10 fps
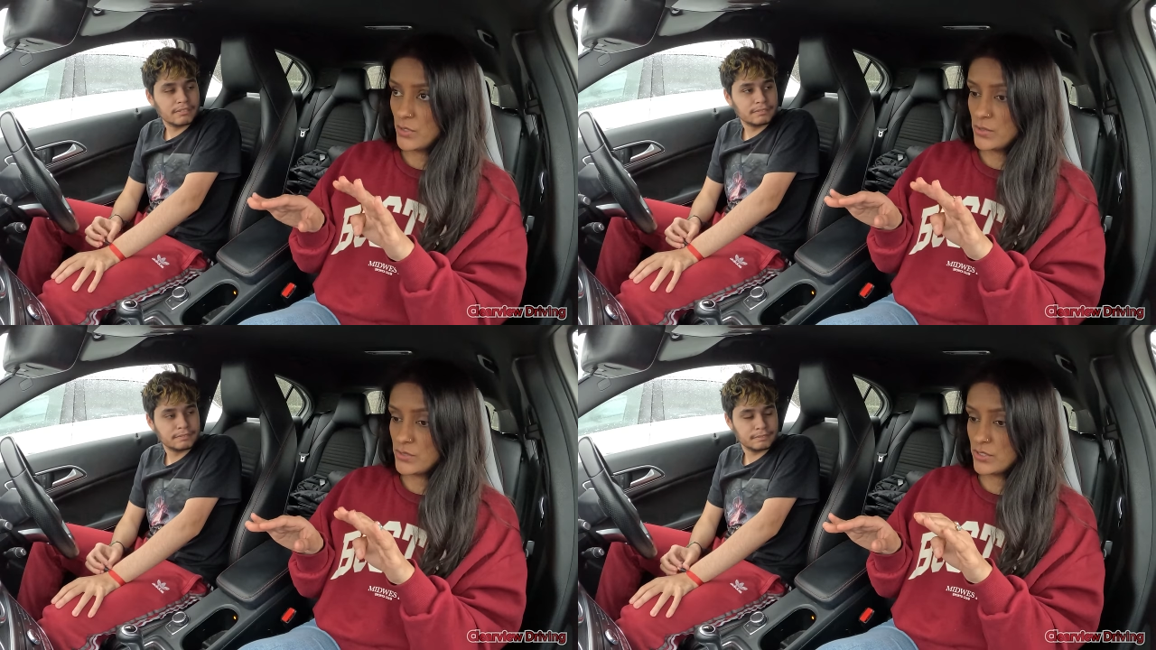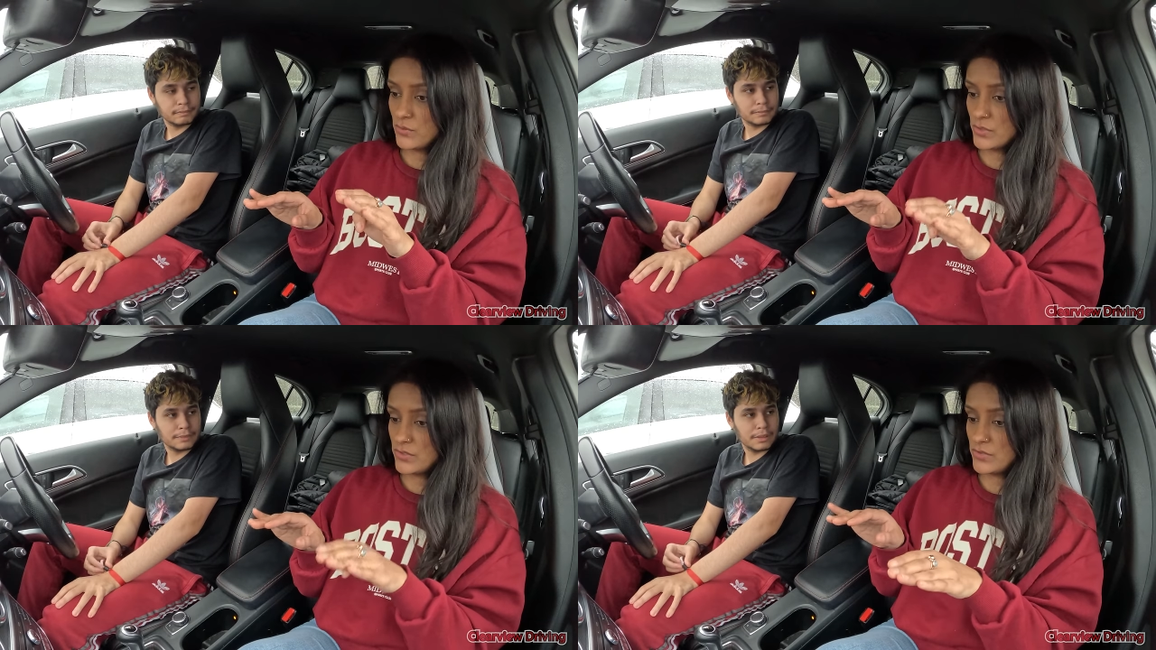Speaker 1: What you were
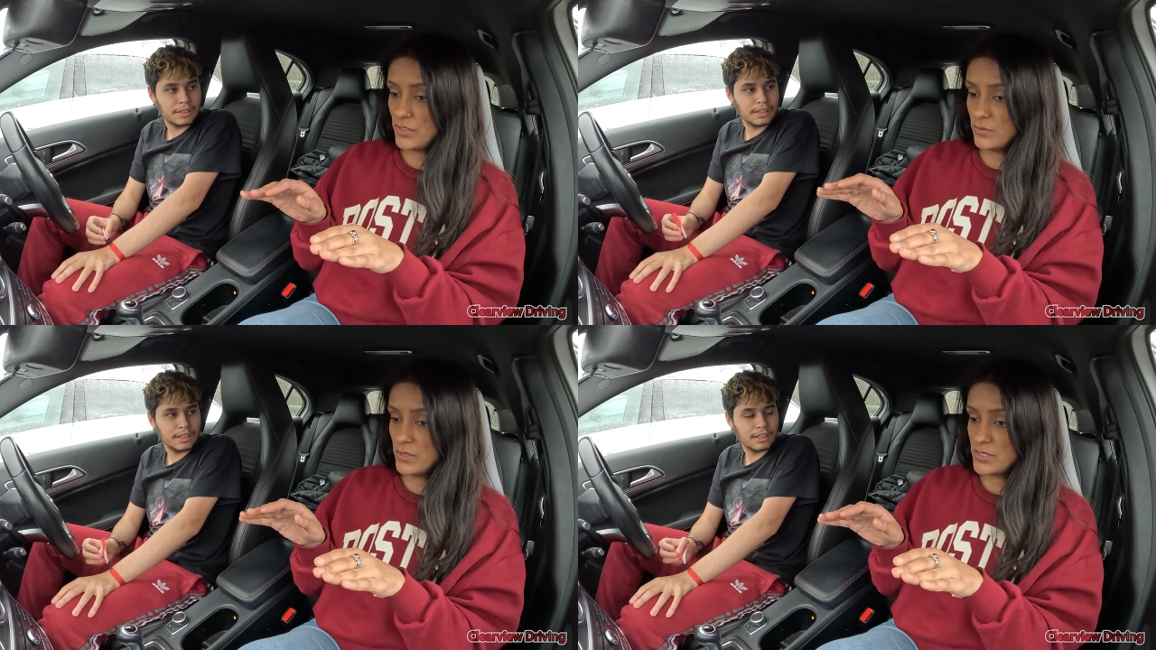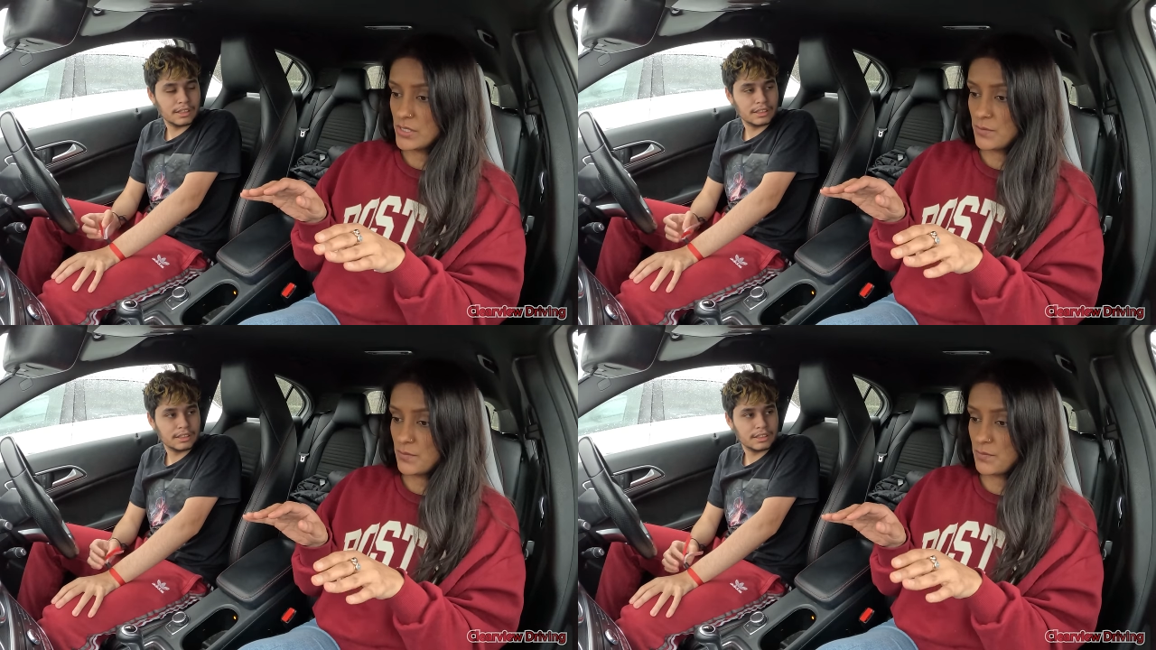doing was you would
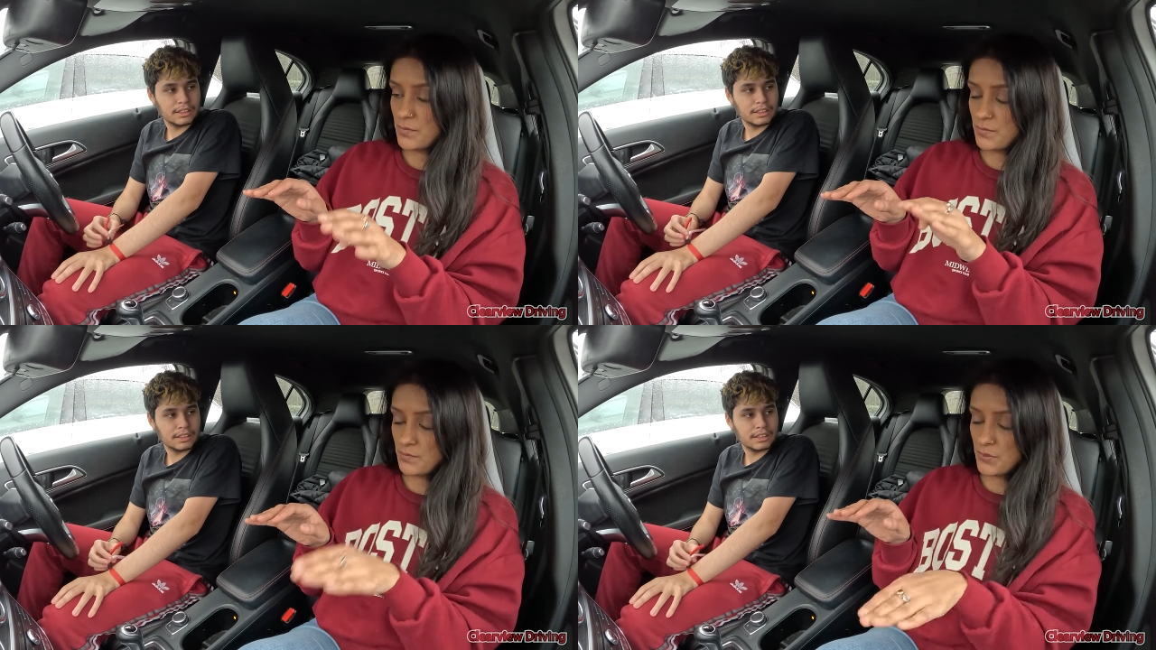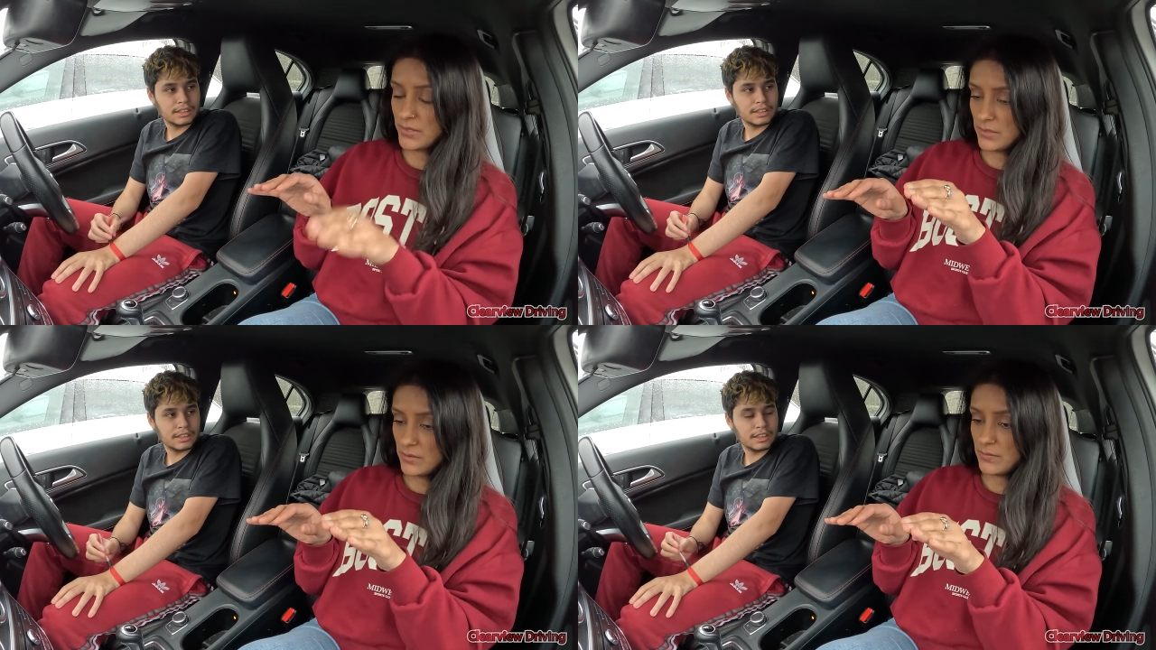
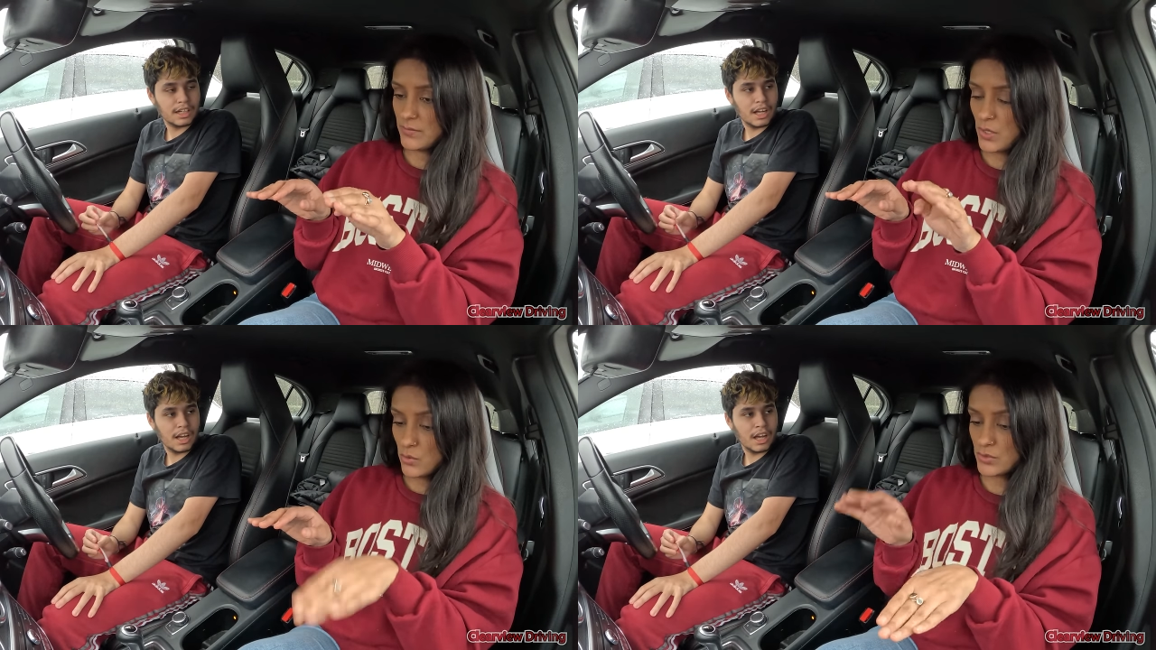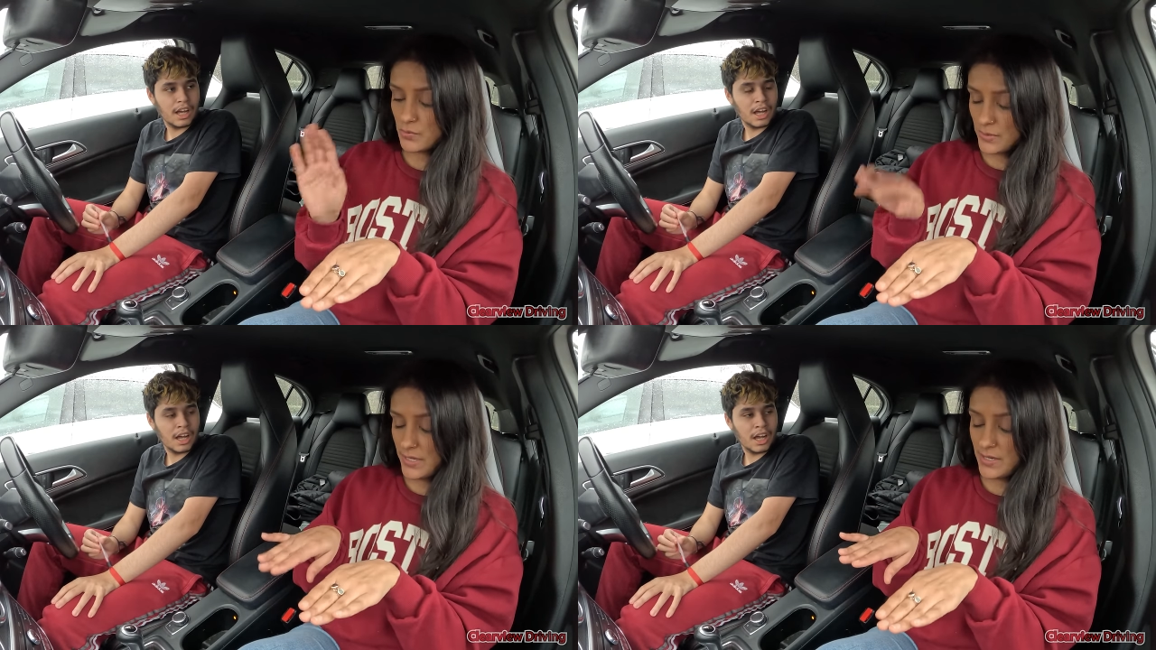bring hold the
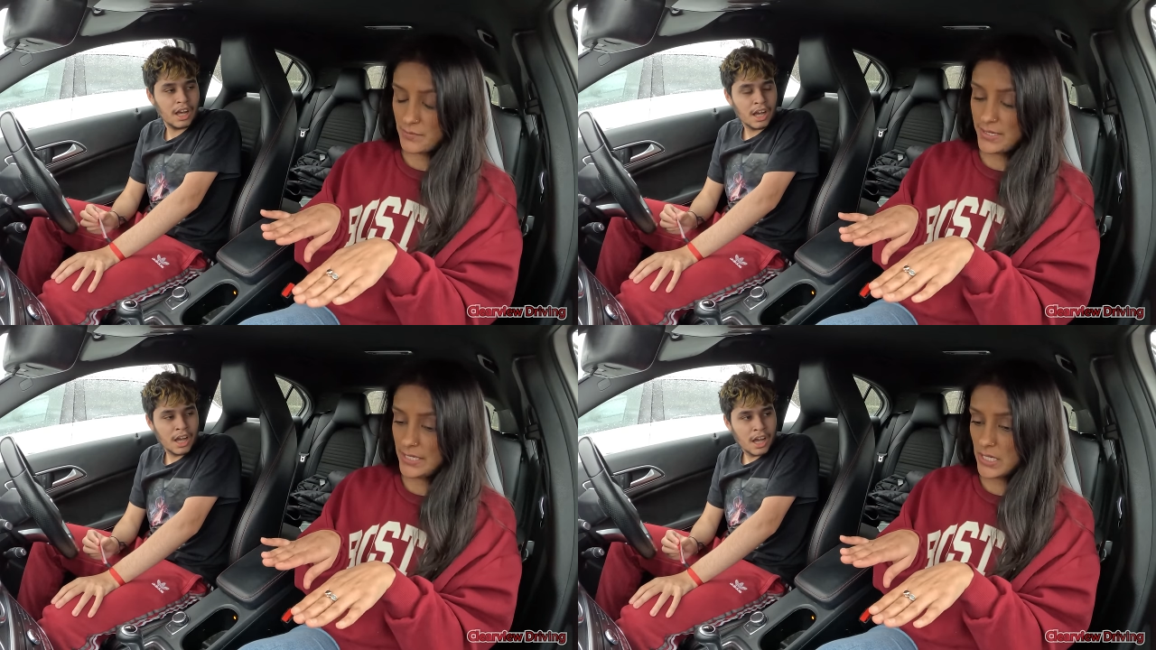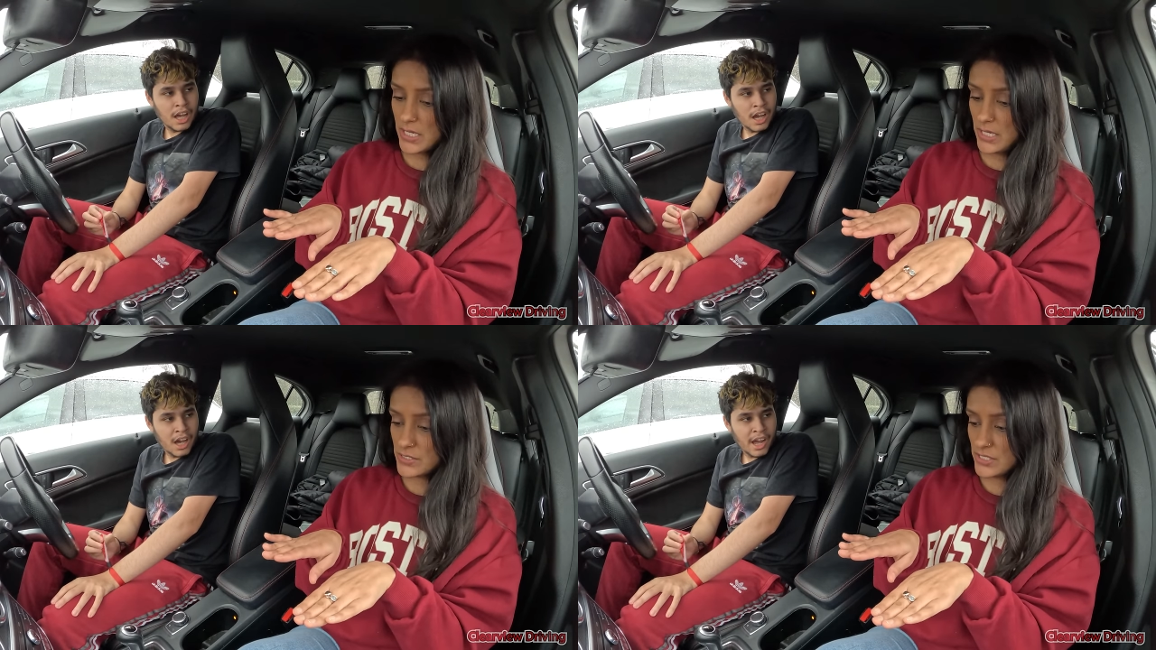br- uh, brake and clutch,